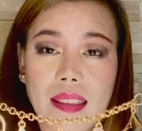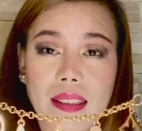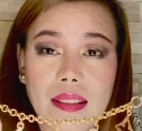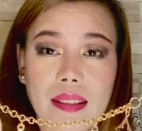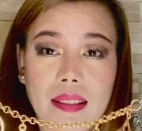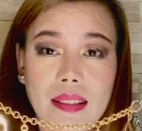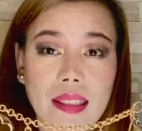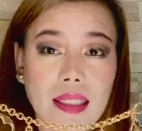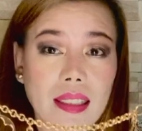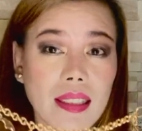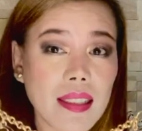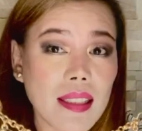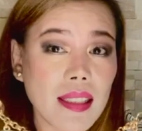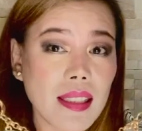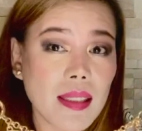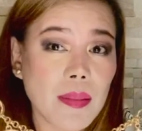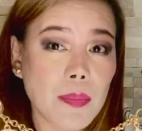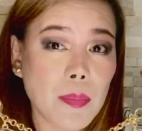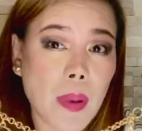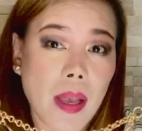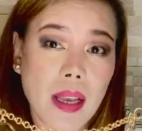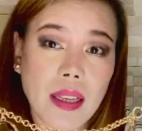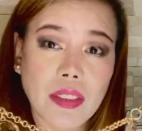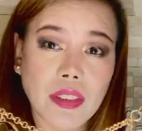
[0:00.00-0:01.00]
This
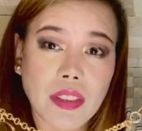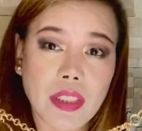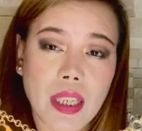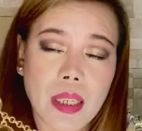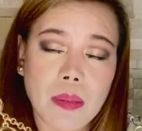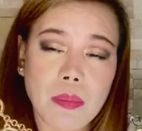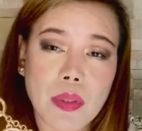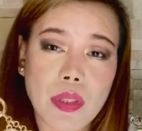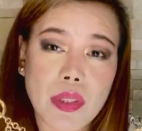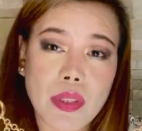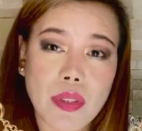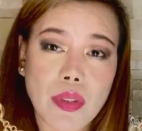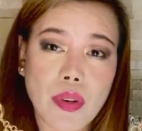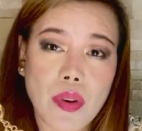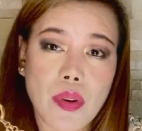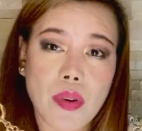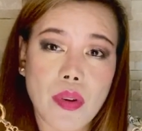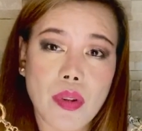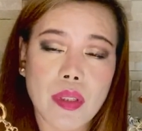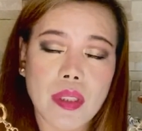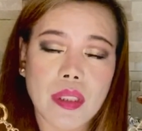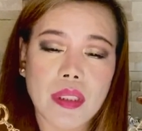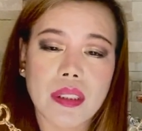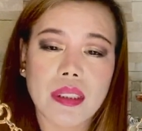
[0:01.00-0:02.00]
bag charm is
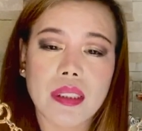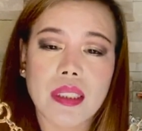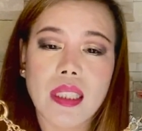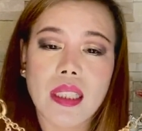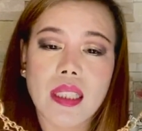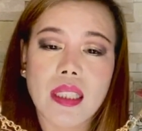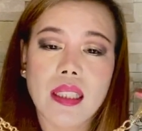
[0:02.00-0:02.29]
called